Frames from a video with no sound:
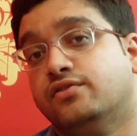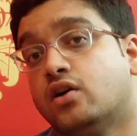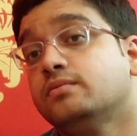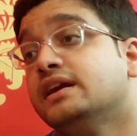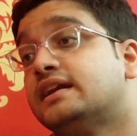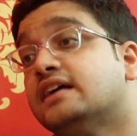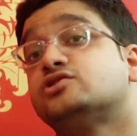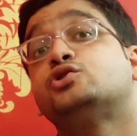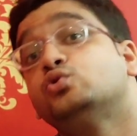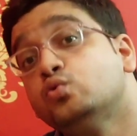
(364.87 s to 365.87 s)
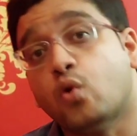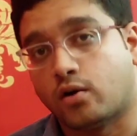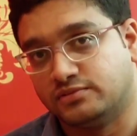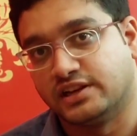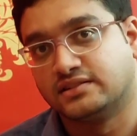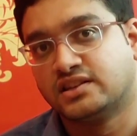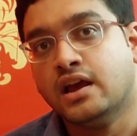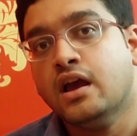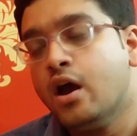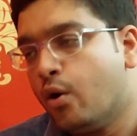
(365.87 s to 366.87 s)
verb. It has two objects.
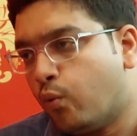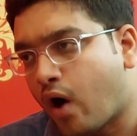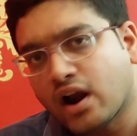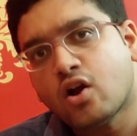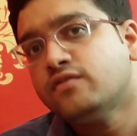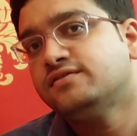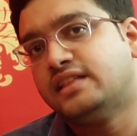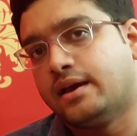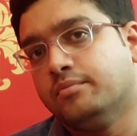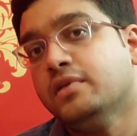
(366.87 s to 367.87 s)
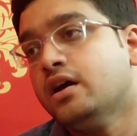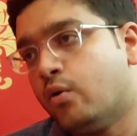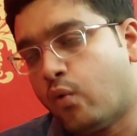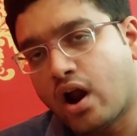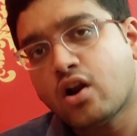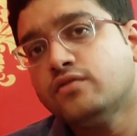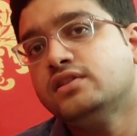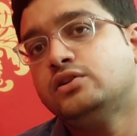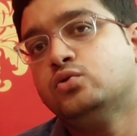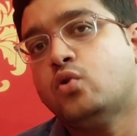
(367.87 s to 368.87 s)
One of
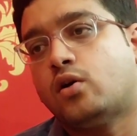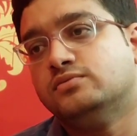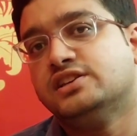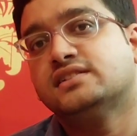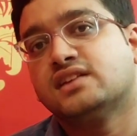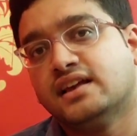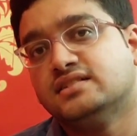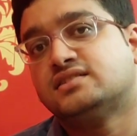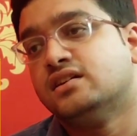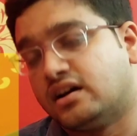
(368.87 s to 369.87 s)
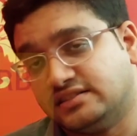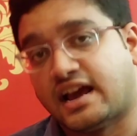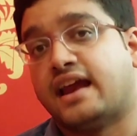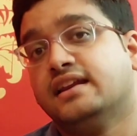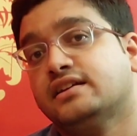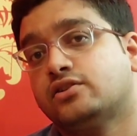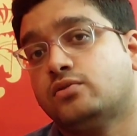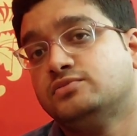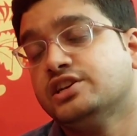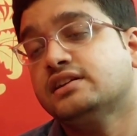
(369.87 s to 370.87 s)
the two objects is a direct
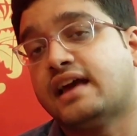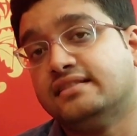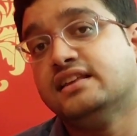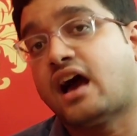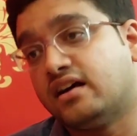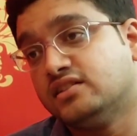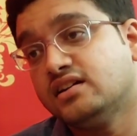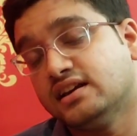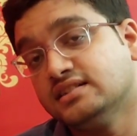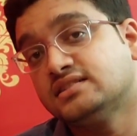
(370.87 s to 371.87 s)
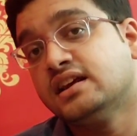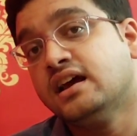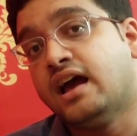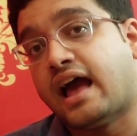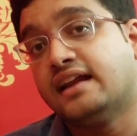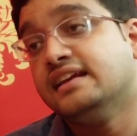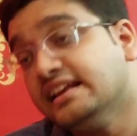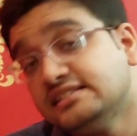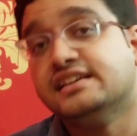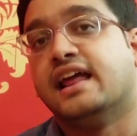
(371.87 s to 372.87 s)
object and the other is an
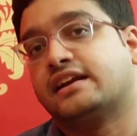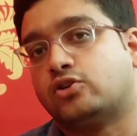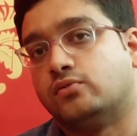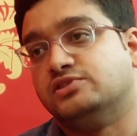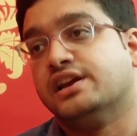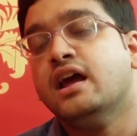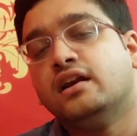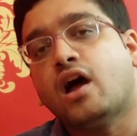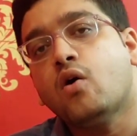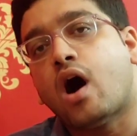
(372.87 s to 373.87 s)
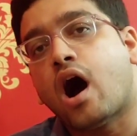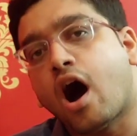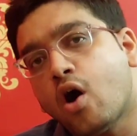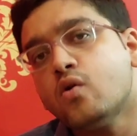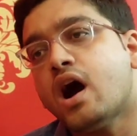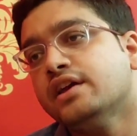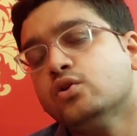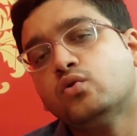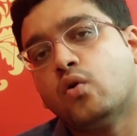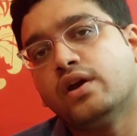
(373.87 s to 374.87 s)
indirect object. Now, how are
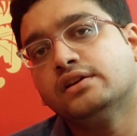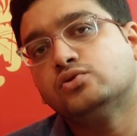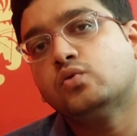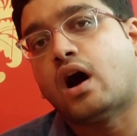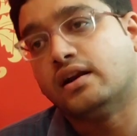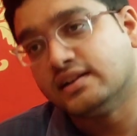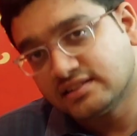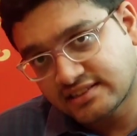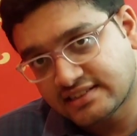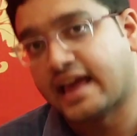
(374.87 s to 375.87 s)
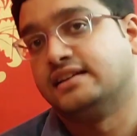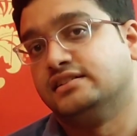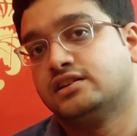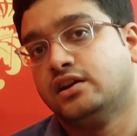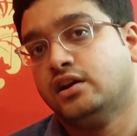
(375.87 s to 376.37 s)
you going to understand